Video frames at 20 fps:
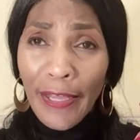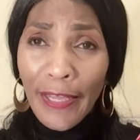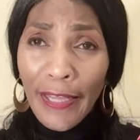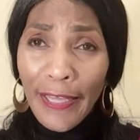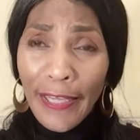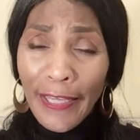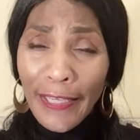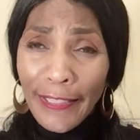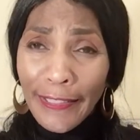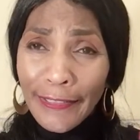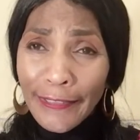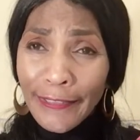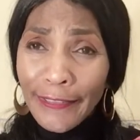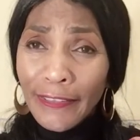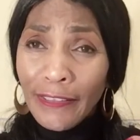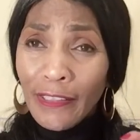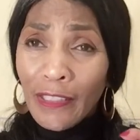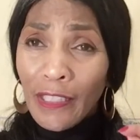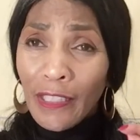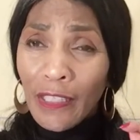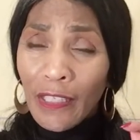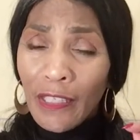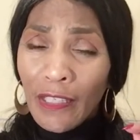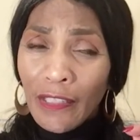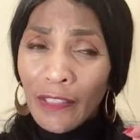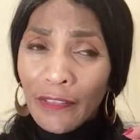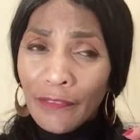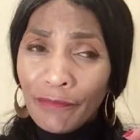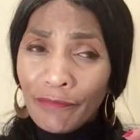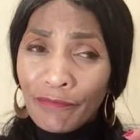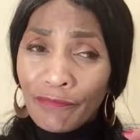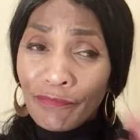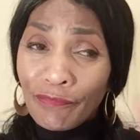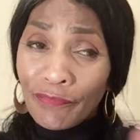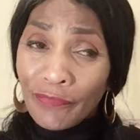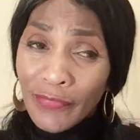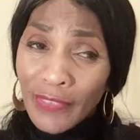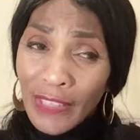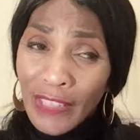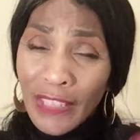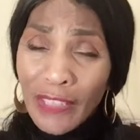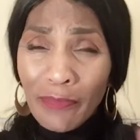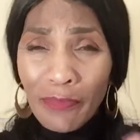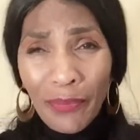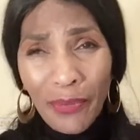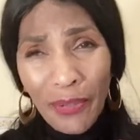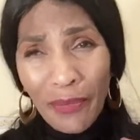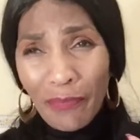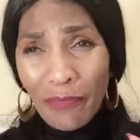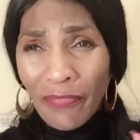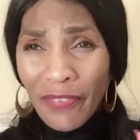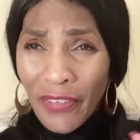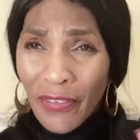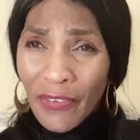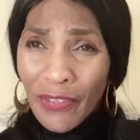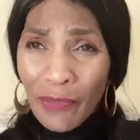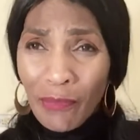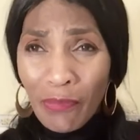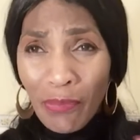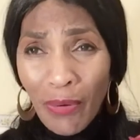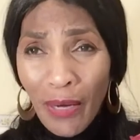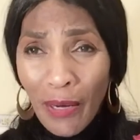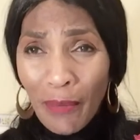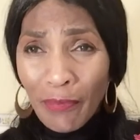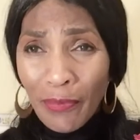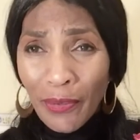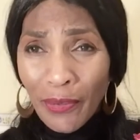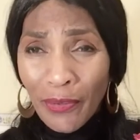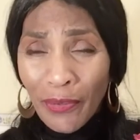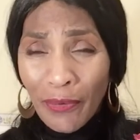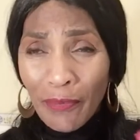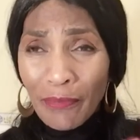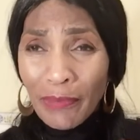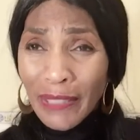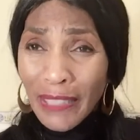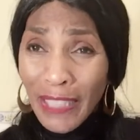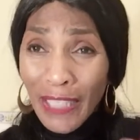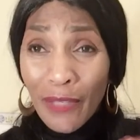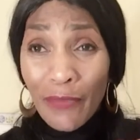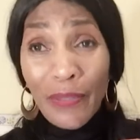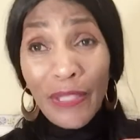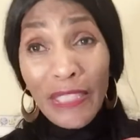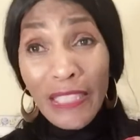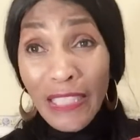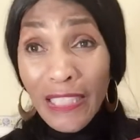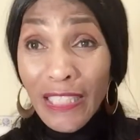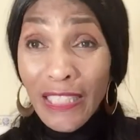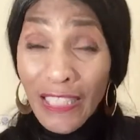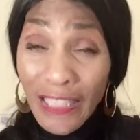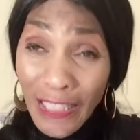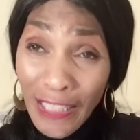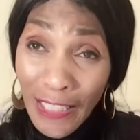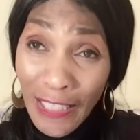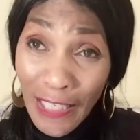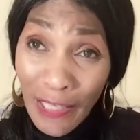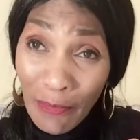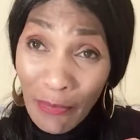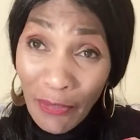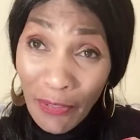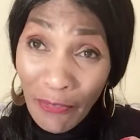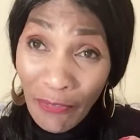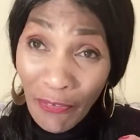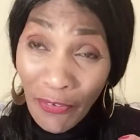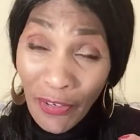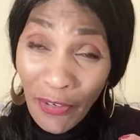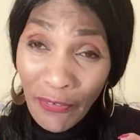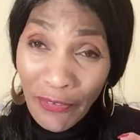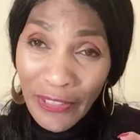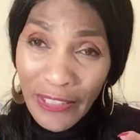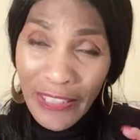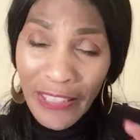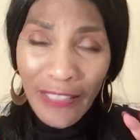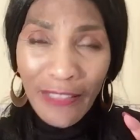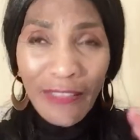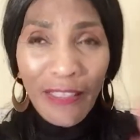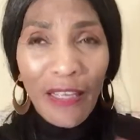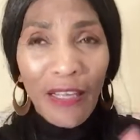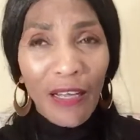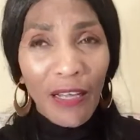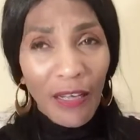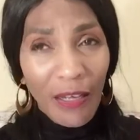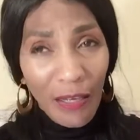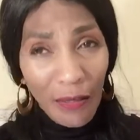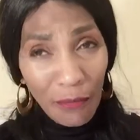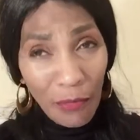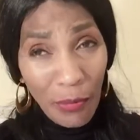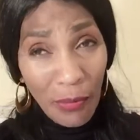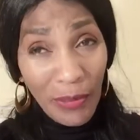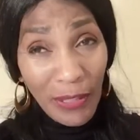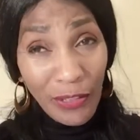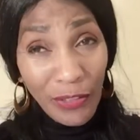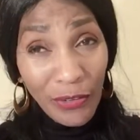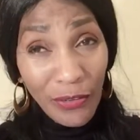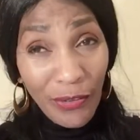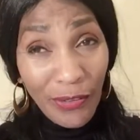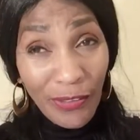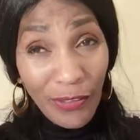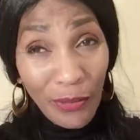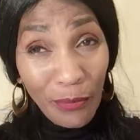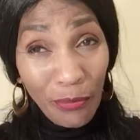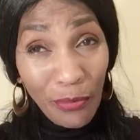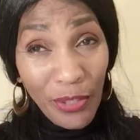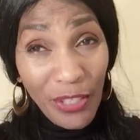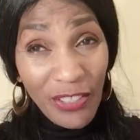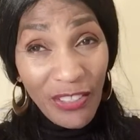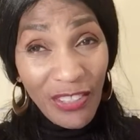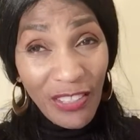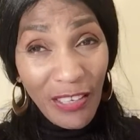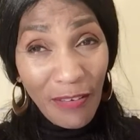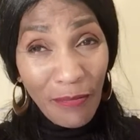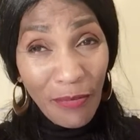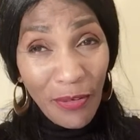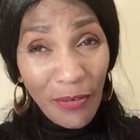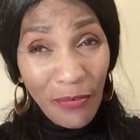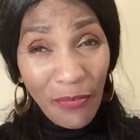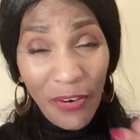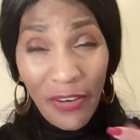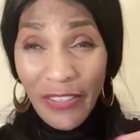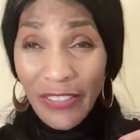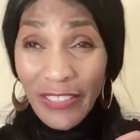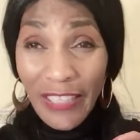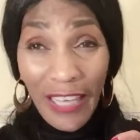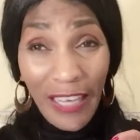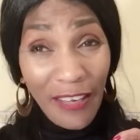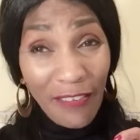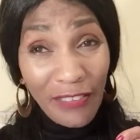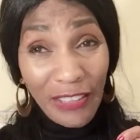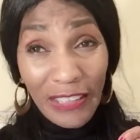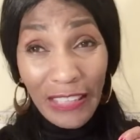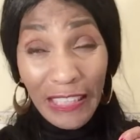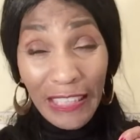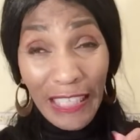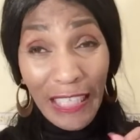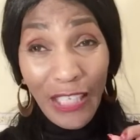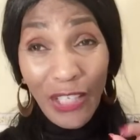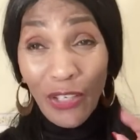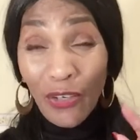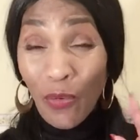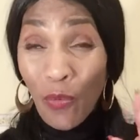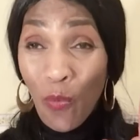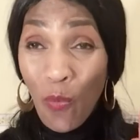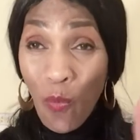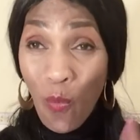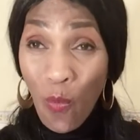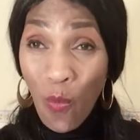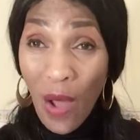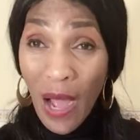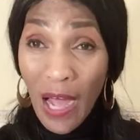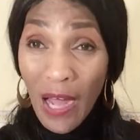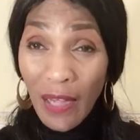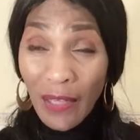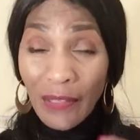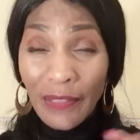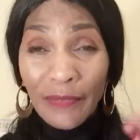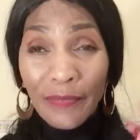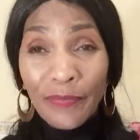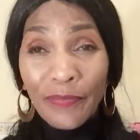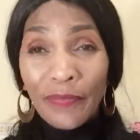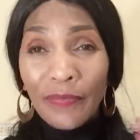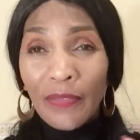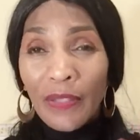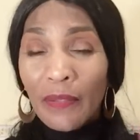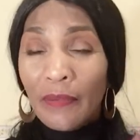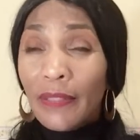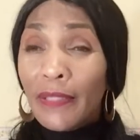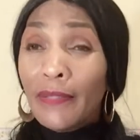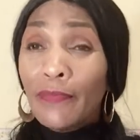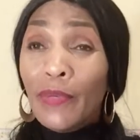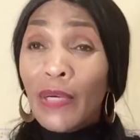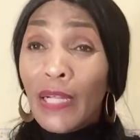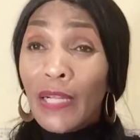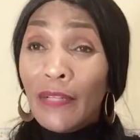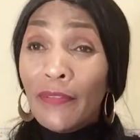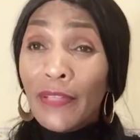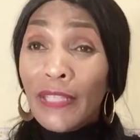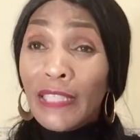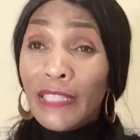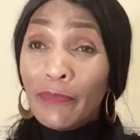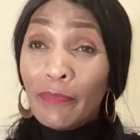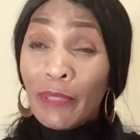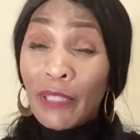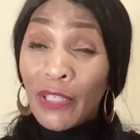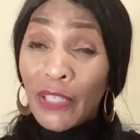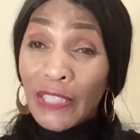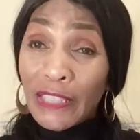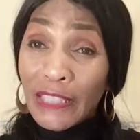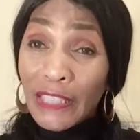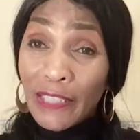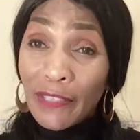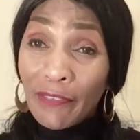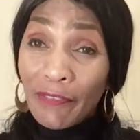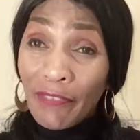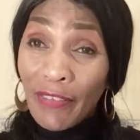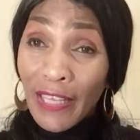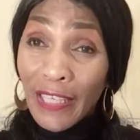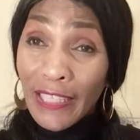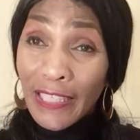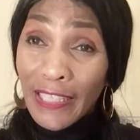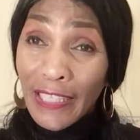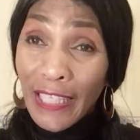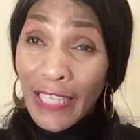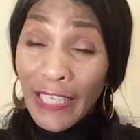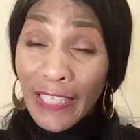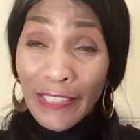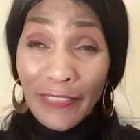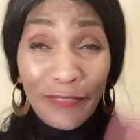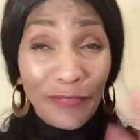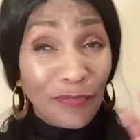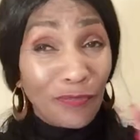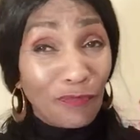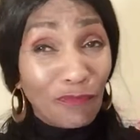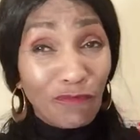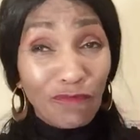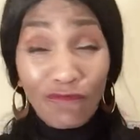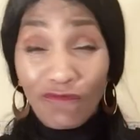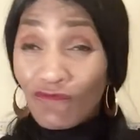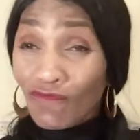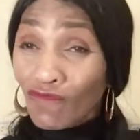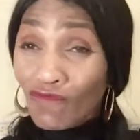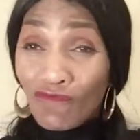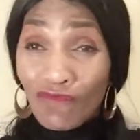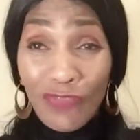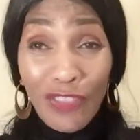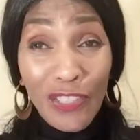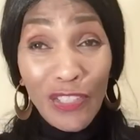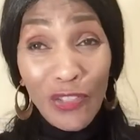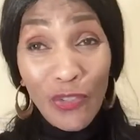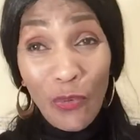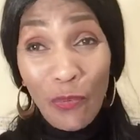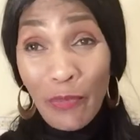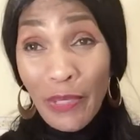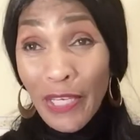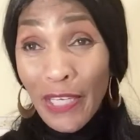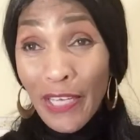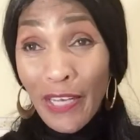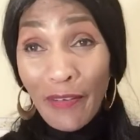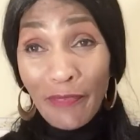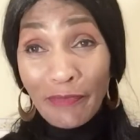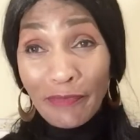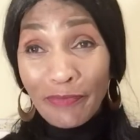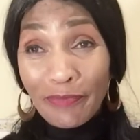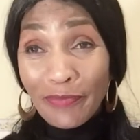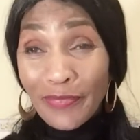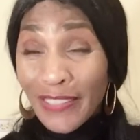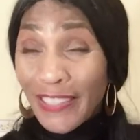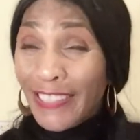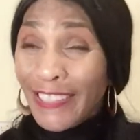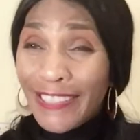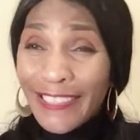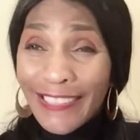And she's pretty fairly popular. But anyways, it's a celebrity fragrance. And remember I told you I was going to bring you celebrity fragrance? I haven't done that in a while. Well, that's because of the fact that there's so many of